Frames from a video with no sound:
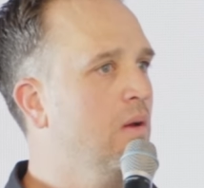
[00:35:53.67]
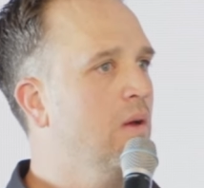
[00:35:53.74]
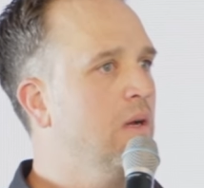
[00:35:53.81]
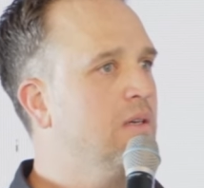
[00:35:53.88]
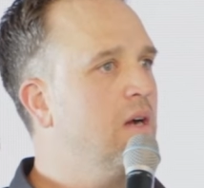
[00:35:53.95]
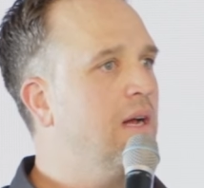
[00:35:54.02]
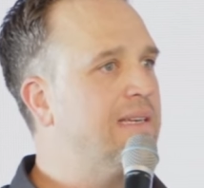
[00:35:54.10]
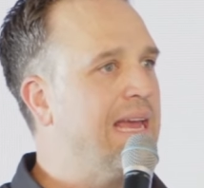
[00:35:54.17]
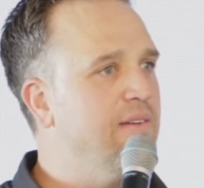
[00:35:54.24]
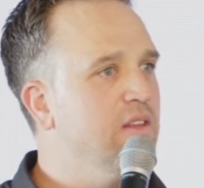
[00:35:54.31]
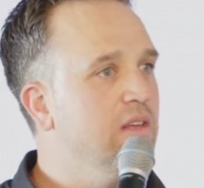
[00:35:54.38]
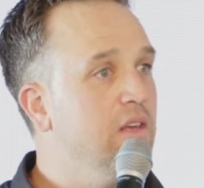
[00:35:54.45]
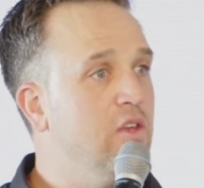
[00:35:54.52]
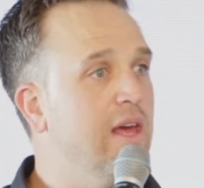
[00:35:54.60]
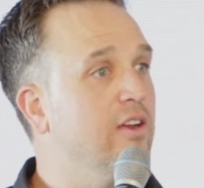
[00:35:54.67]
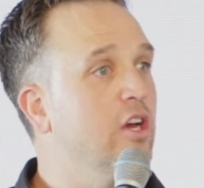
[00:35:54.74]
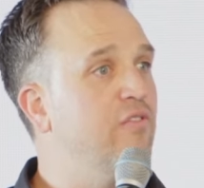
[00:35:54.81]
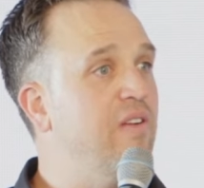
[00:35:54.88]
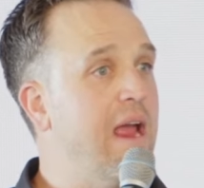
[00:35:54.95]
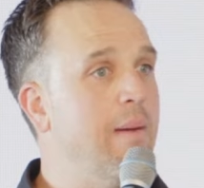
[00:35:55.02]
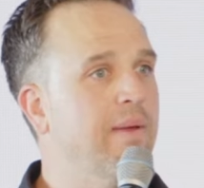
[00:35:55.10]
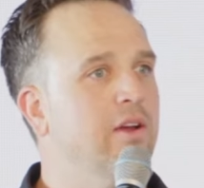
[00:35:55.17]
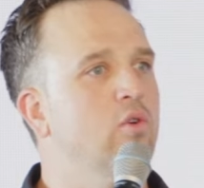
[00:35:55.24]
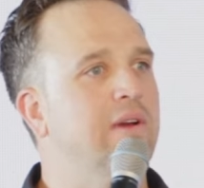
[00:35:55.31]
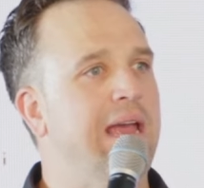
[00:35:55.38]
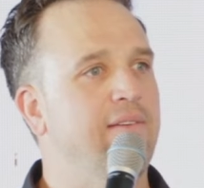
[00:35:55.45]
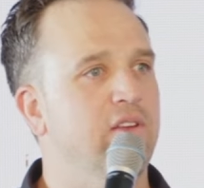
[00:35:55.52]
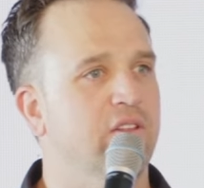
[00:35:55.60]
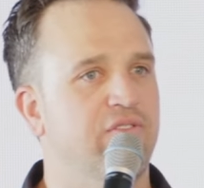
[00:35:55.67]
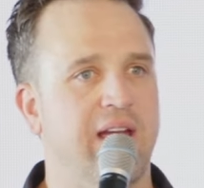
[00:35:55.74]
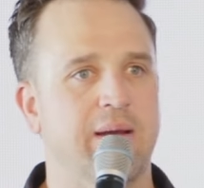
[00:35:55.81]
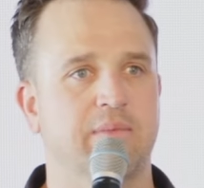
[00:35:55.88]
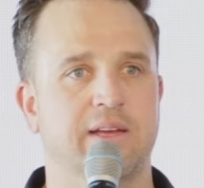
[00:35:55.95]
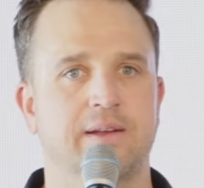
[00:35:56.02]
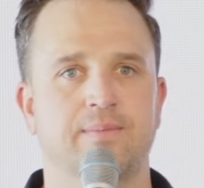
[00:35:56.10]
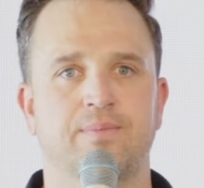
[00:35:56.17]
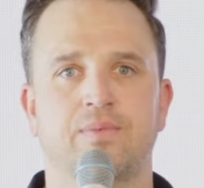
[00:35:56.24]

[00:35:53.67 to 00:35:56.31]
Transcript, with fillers: God gave you you got a good family. Who gave you the family?